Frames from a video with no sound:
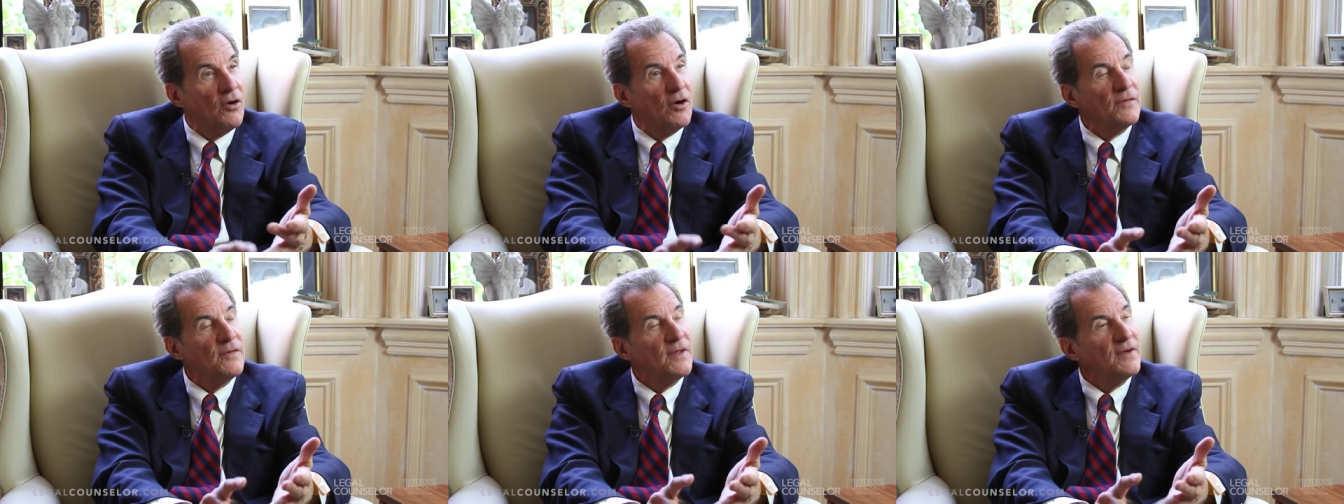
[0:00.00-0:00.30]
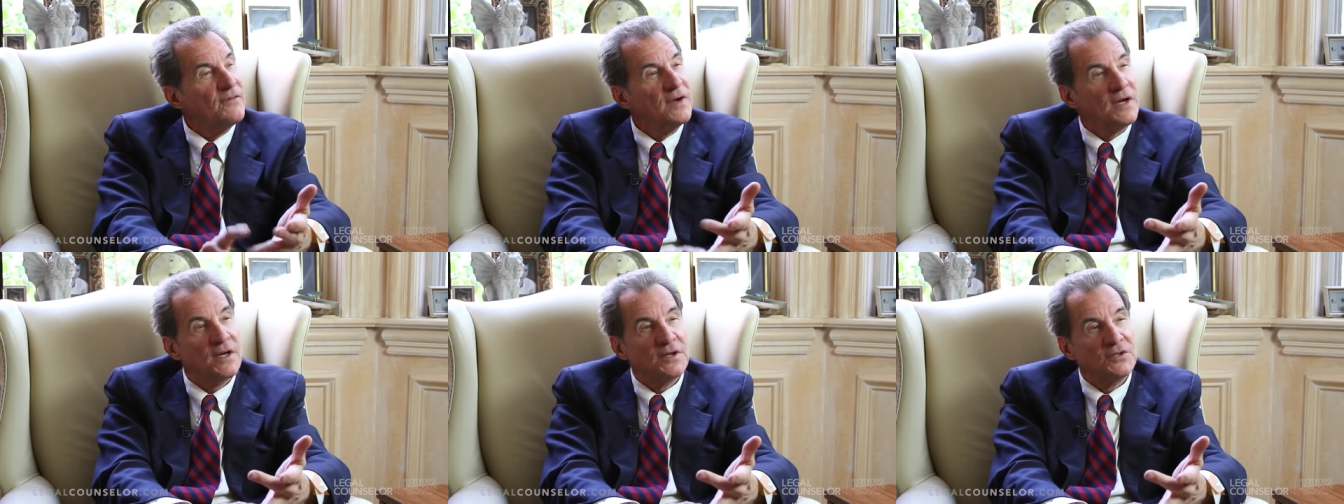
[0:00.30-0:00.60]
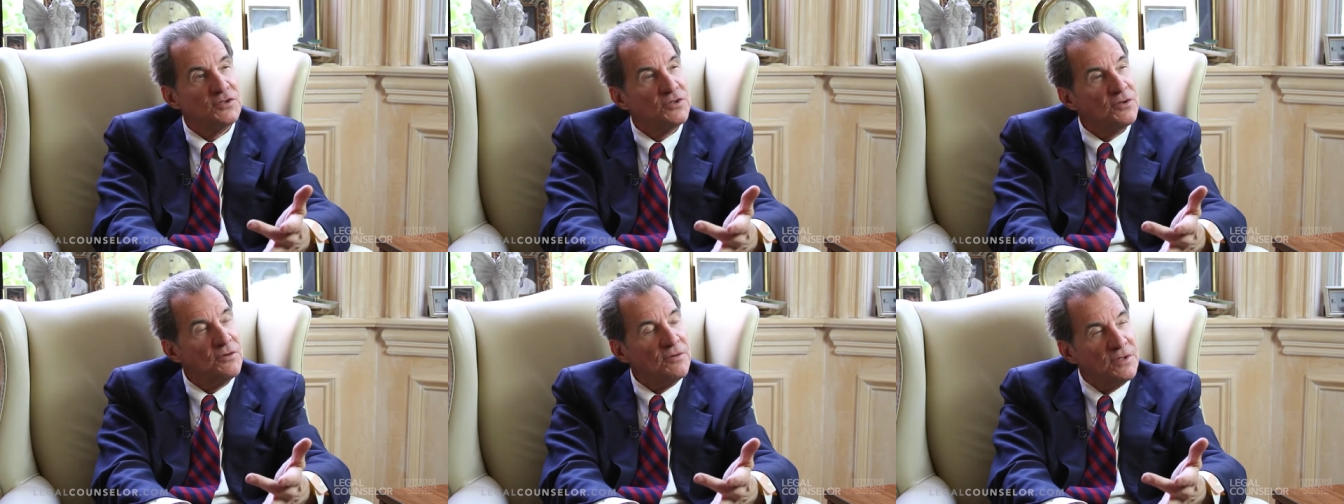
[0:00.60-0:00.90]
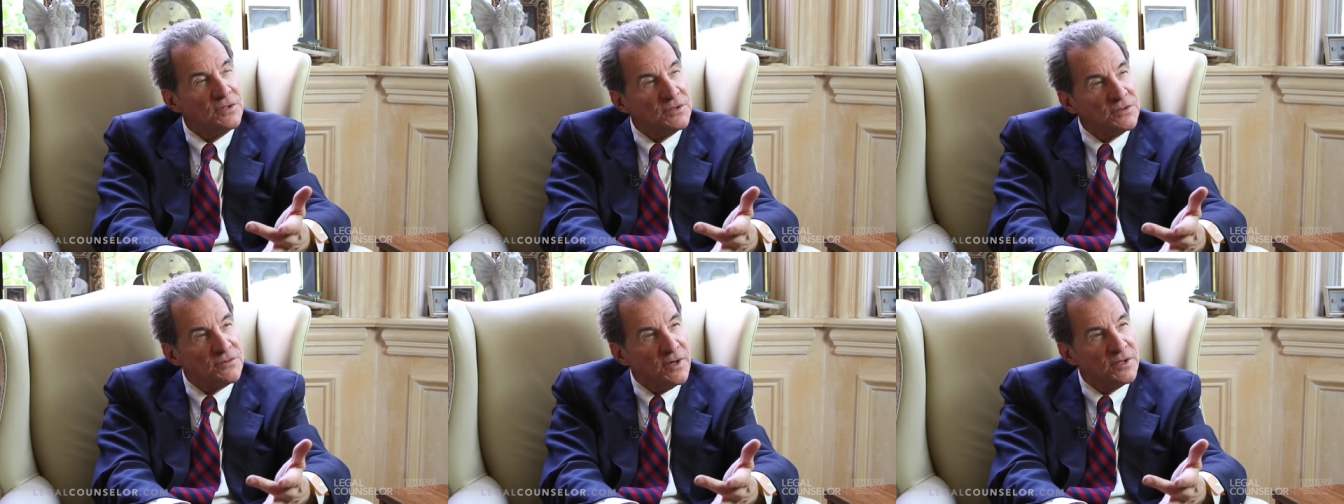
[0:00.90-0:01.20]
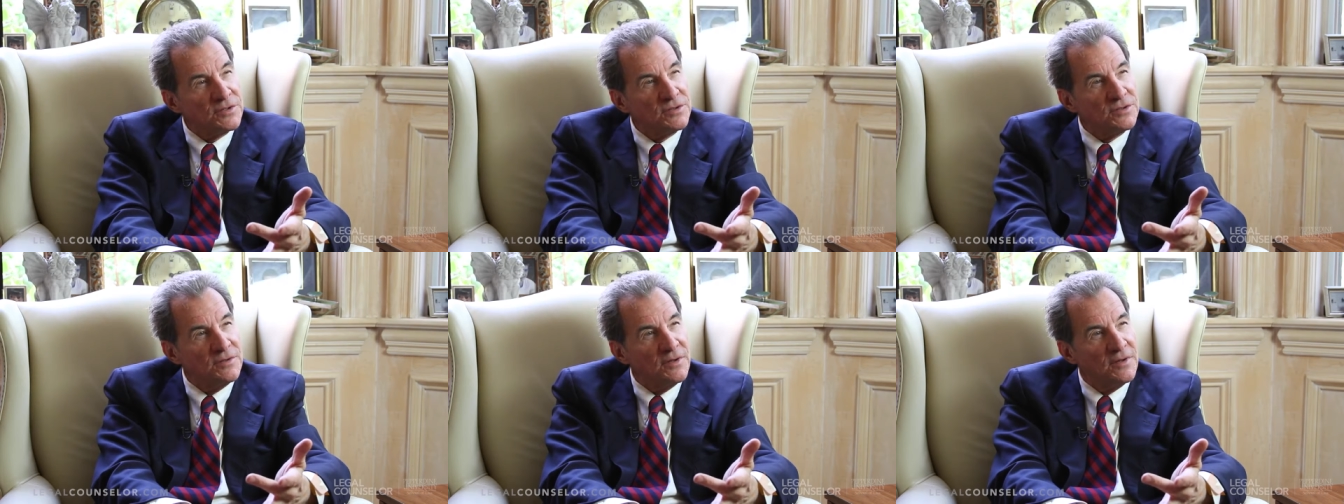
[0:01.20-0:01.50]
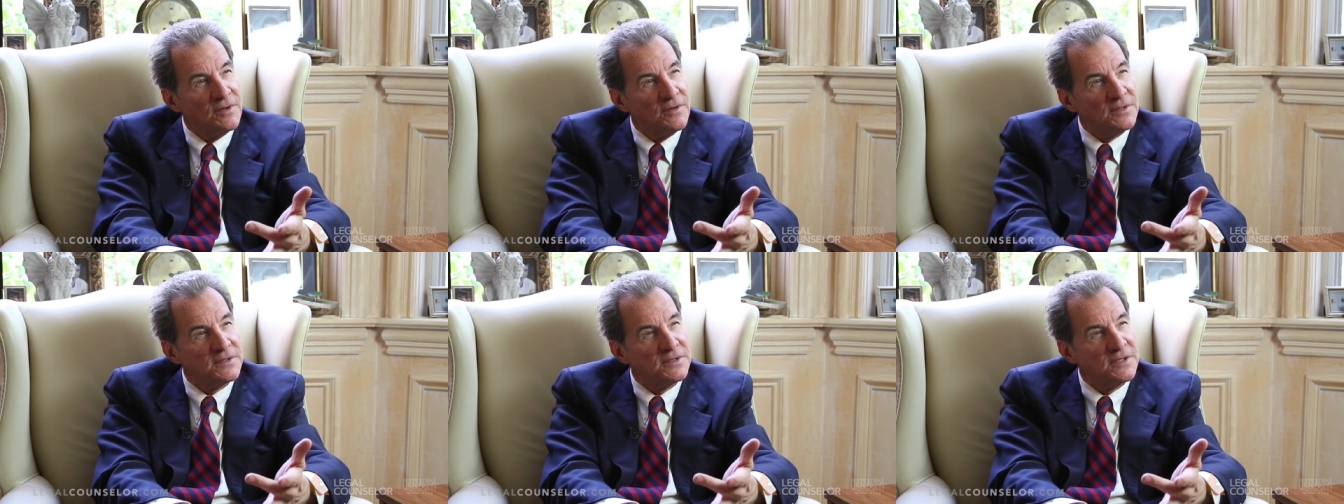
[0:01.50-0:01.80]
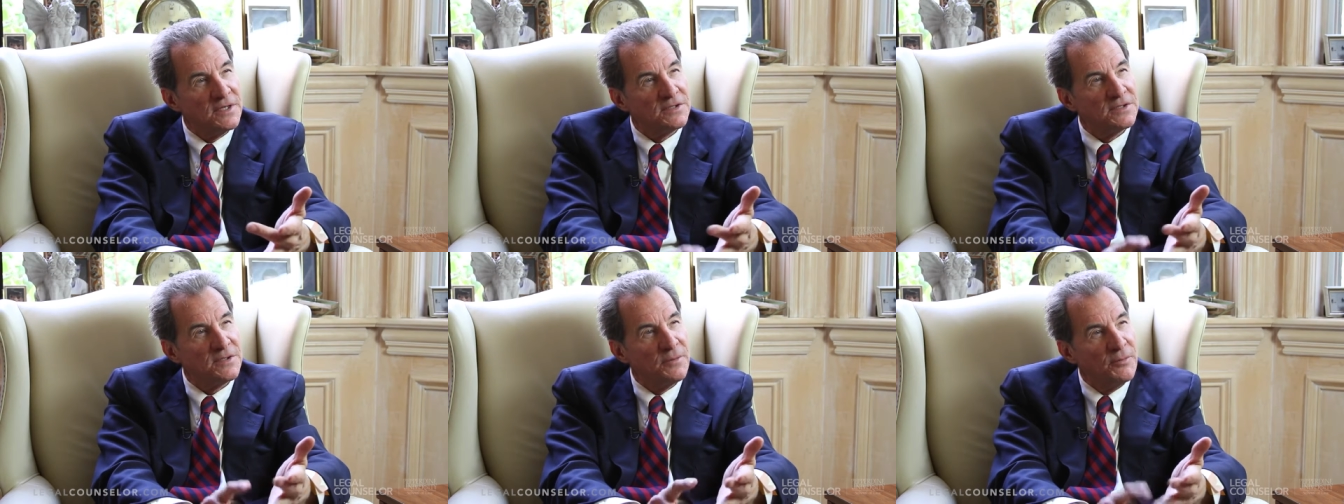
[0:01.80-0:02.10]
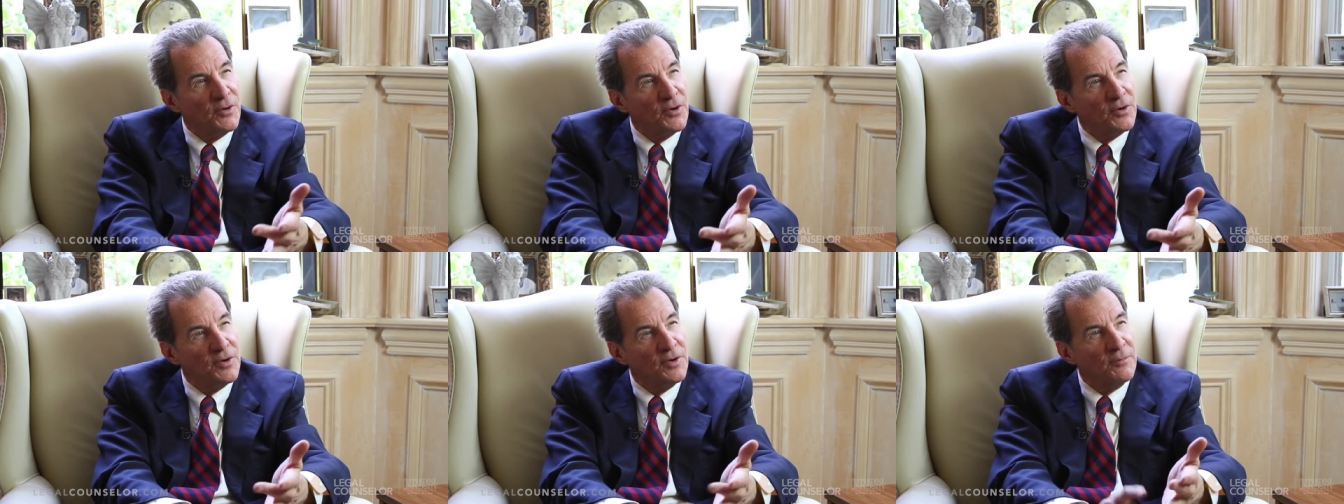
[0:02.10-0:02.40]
And they've got a jury instruction there that says the burden